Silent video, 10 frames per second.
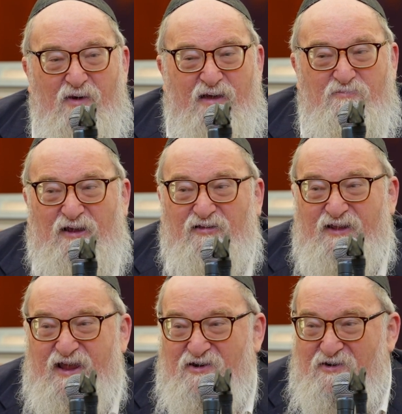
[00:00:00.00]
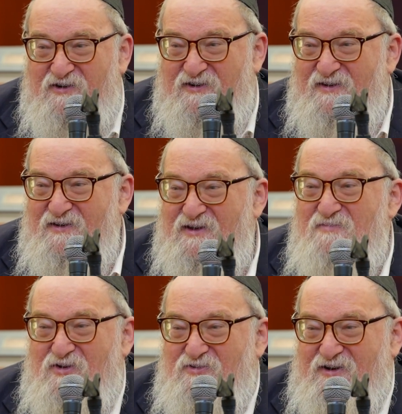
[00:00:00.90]
a beleaguered
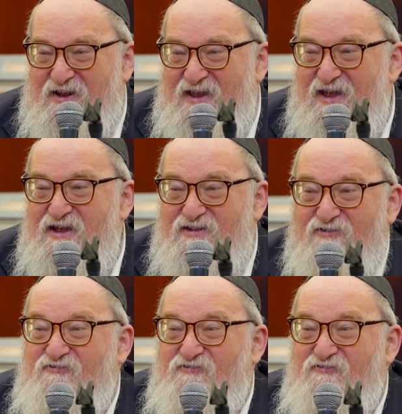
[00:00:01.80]
community to